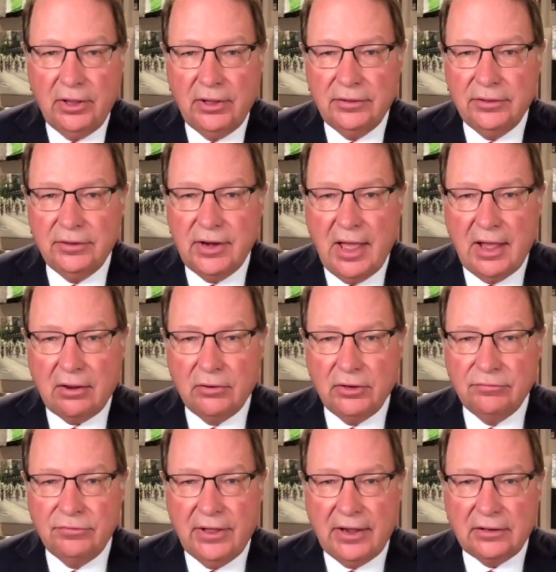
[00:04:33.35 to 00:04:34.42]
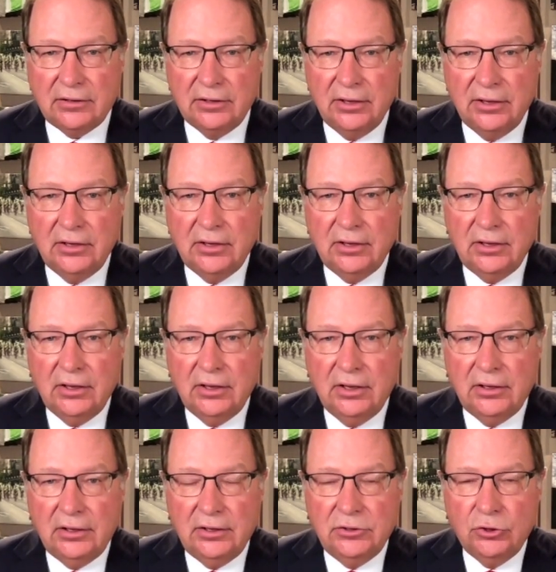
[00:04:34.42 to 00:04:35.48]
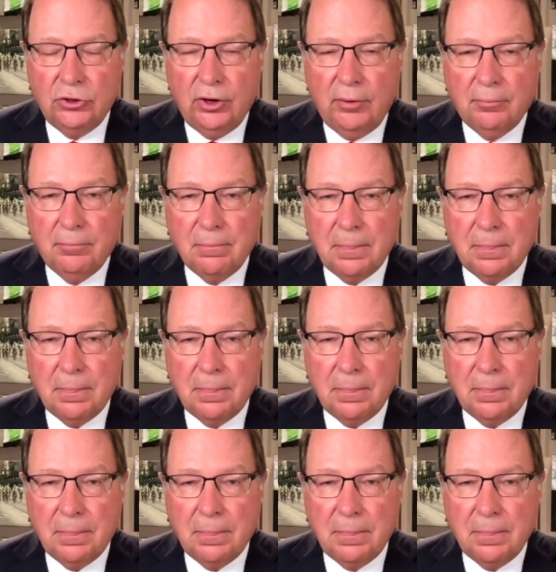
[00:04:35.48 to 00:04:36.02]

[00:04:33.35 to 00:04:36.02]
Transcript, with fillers: and the knock-on effect uh, in Europe.